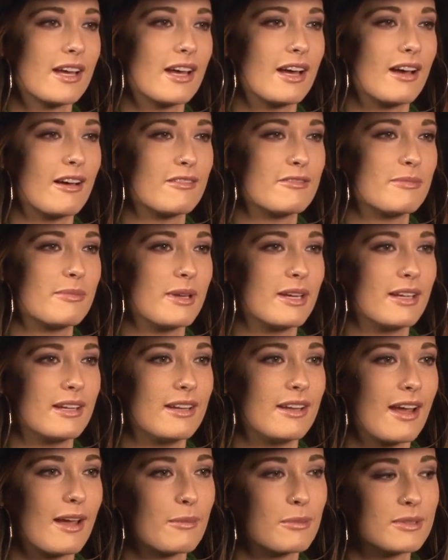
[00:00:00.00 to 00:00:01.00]
I've
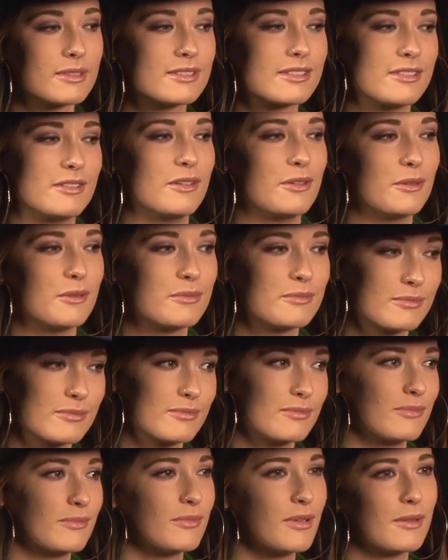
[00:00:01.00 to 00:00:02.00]
been able to
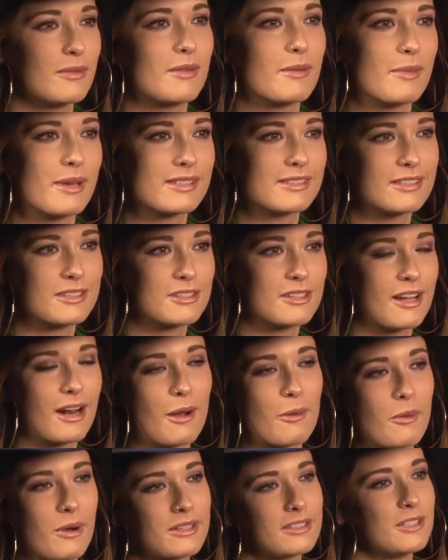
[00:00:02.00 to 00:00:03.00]
put the message that
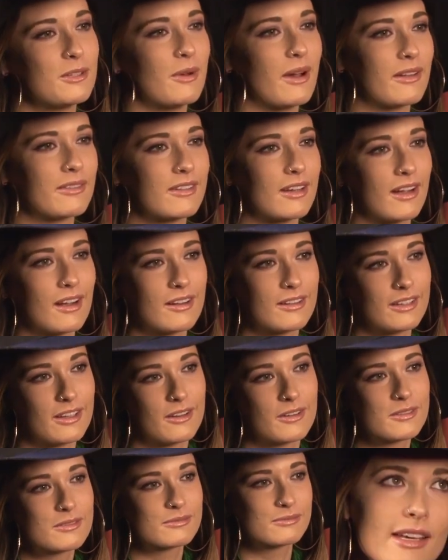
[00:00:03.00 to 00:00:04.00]
I want to out there, you
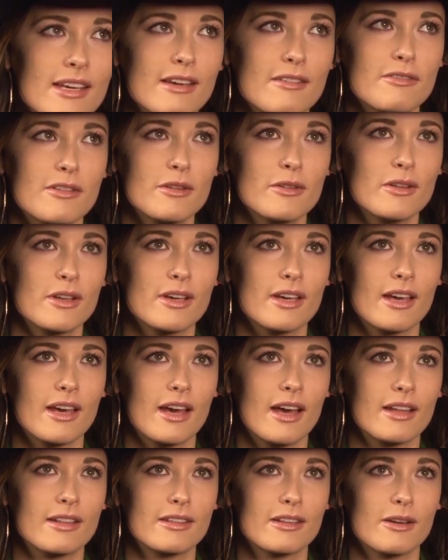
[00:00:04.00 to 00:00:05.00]
know. If you look
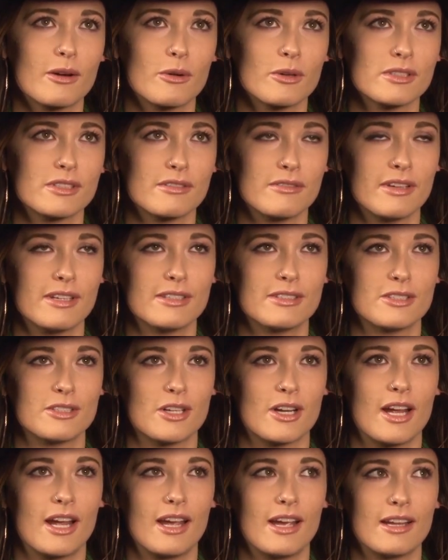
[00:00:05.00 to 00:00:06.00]
at the course of
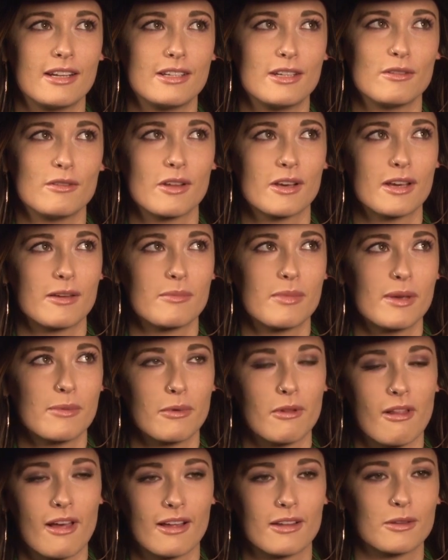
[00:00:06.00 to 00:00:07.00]
history and you look at
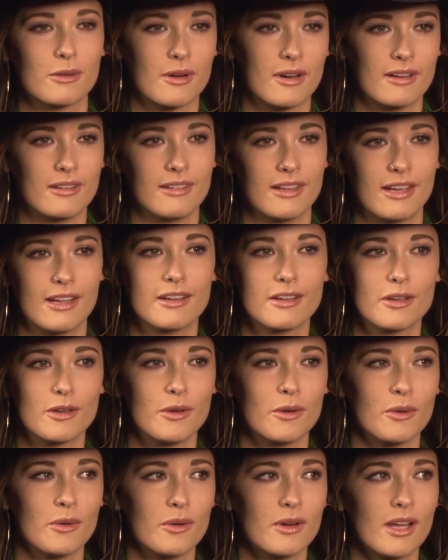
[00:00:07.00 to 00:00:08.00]
people like Loretta Lynn,
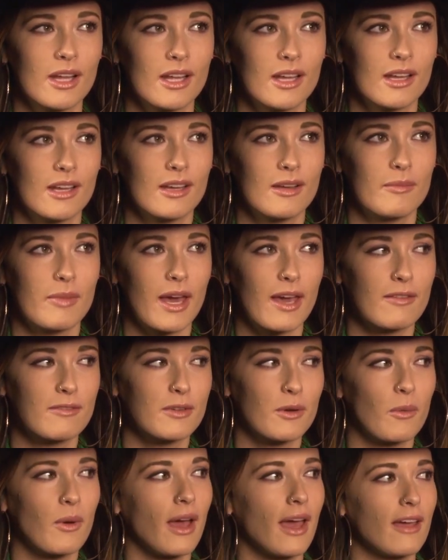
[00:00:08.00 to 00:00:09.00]
who
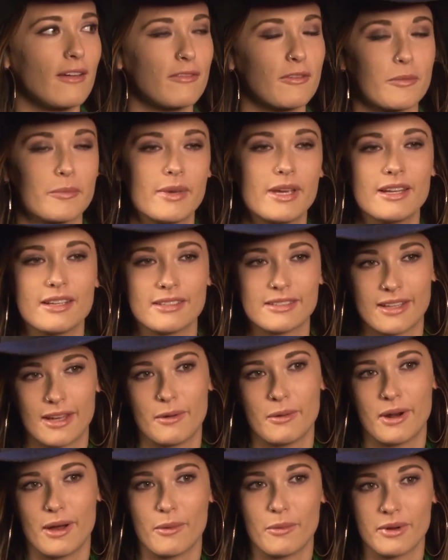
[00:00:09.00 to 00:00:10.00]
paved a way for me to
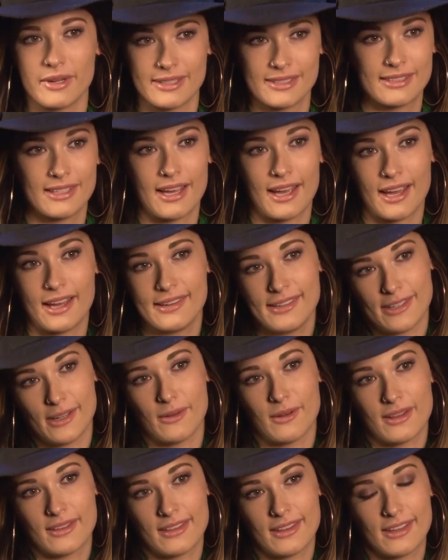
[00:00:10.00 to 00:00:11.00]
say what I want to say, you
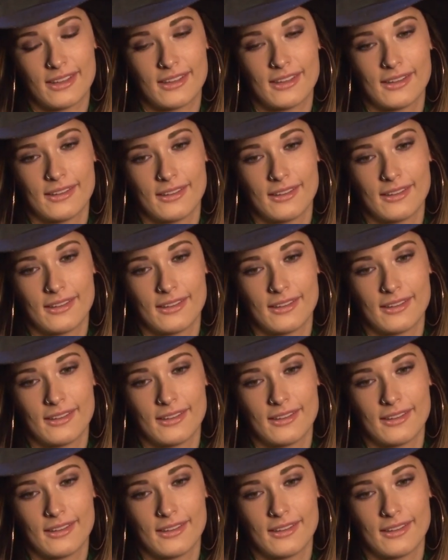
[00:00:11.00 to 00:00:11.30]
know, I think